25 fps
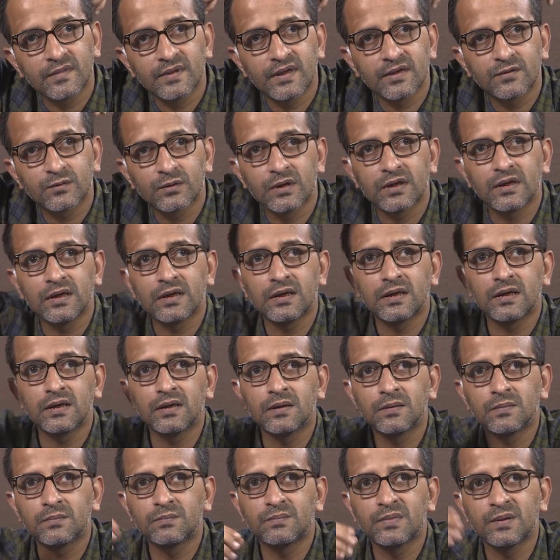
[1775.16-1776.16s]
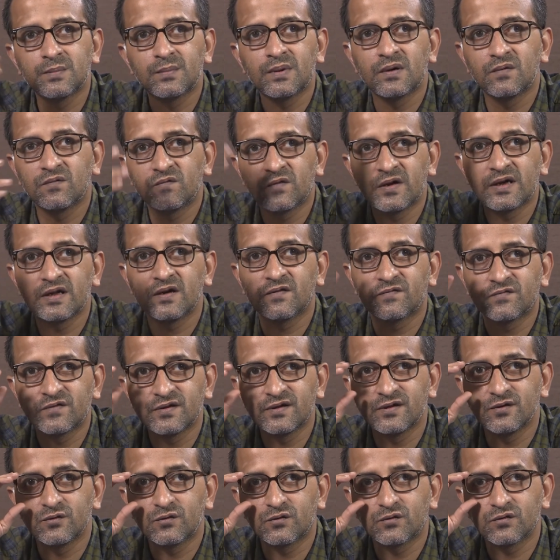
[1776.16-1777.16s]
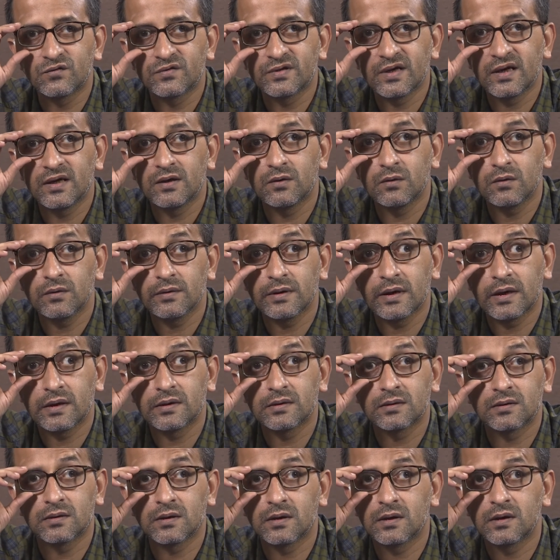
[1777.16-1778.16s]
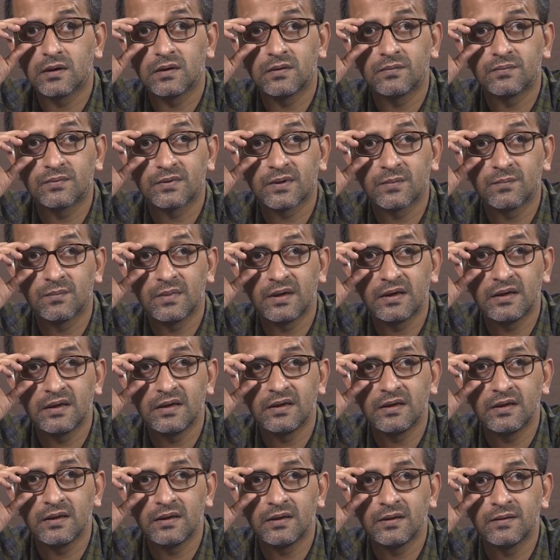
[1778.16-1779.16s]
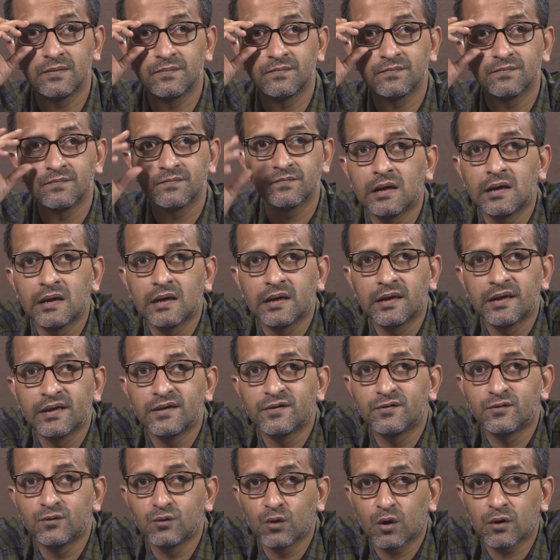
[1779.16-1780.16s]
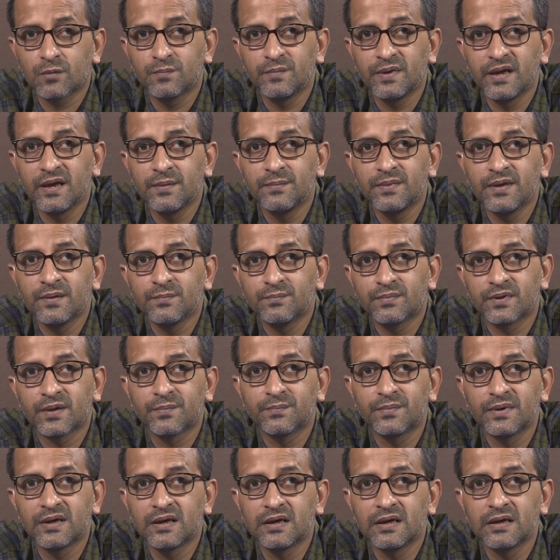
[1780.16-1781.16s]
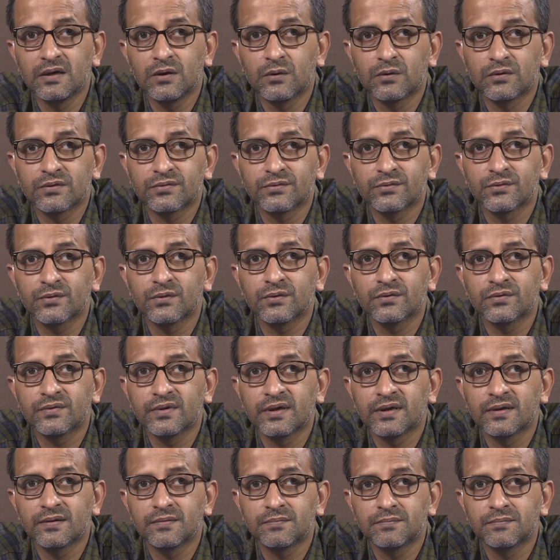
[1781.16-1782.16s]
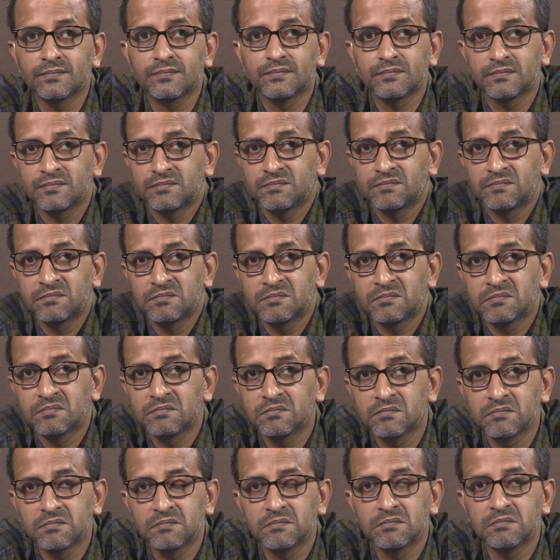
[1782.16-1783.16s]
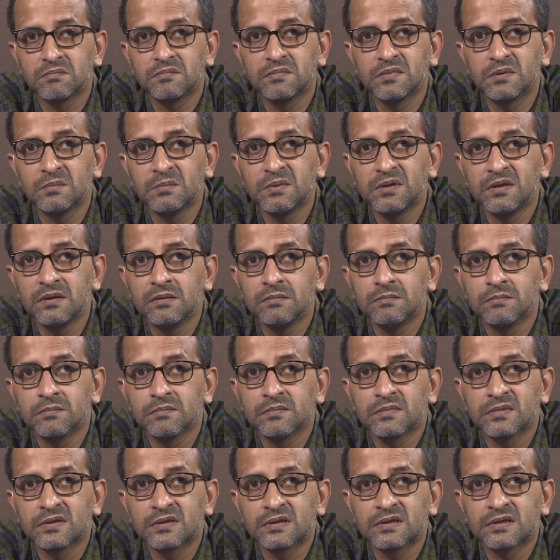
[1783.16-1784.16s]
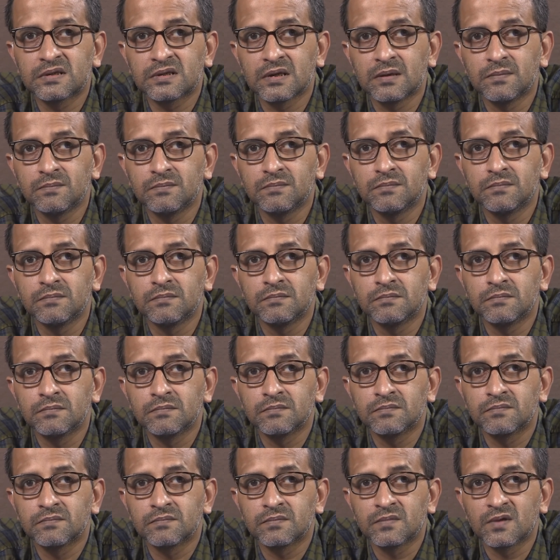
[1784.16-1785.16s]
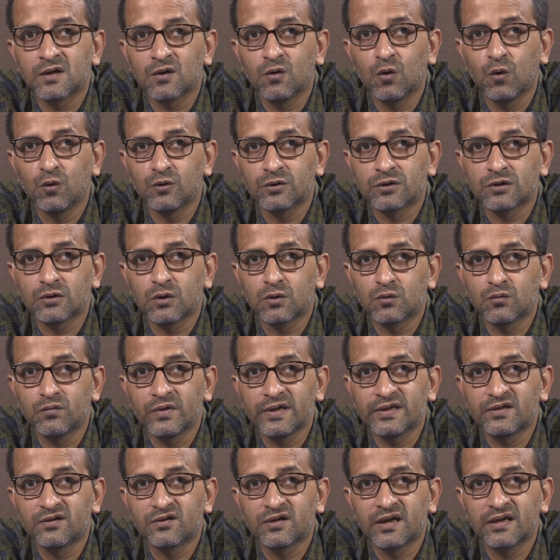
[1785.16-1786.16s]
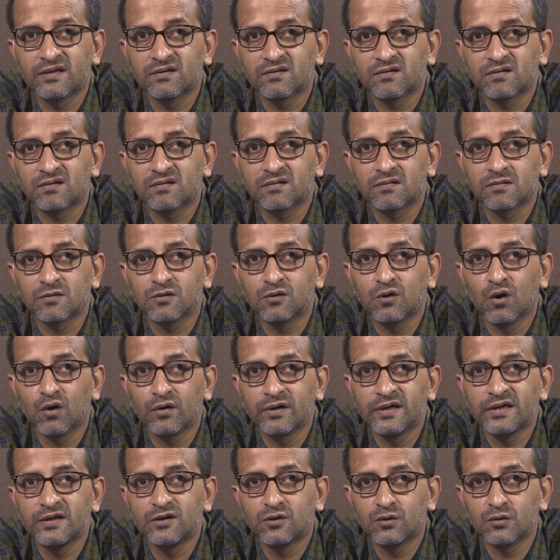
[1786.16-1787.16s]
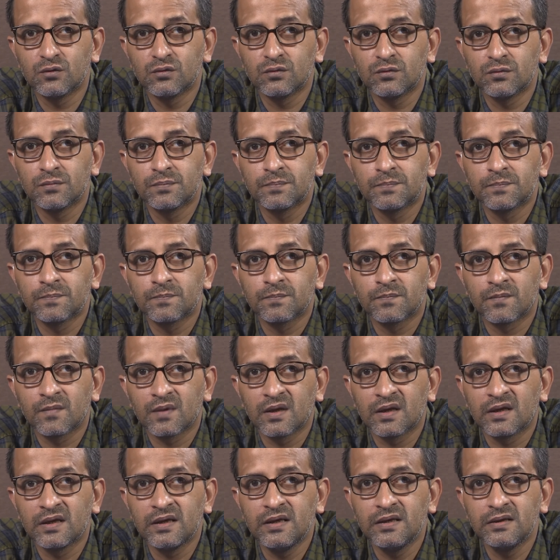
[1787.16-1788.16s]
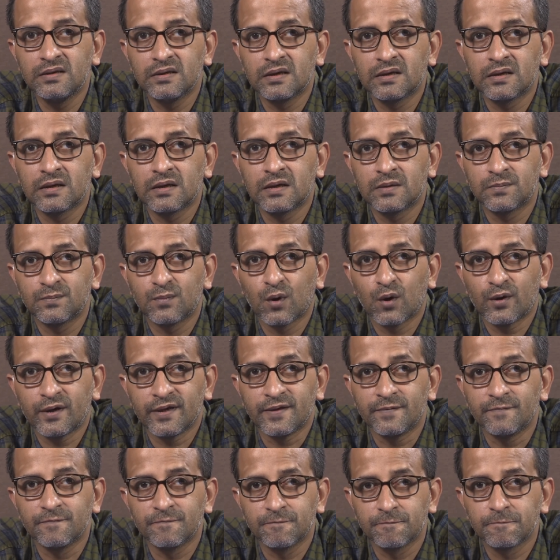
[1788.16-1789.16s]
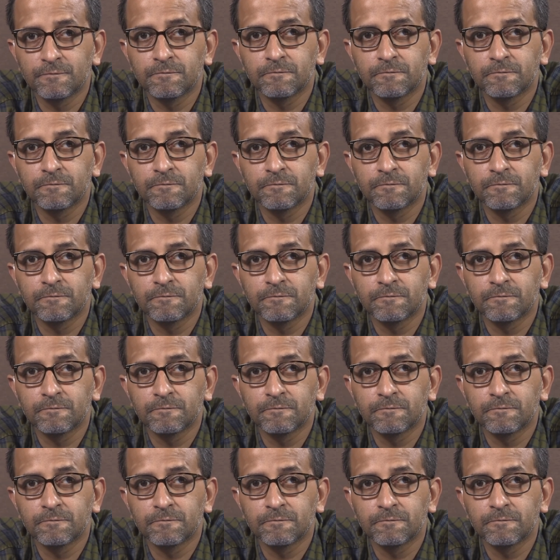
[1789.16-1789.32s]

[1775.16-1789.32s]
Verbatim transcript: That is why people very often used to say no that uh, if somebody is not behaving properly or so then maybe some ghost or witch has gone into his or her body.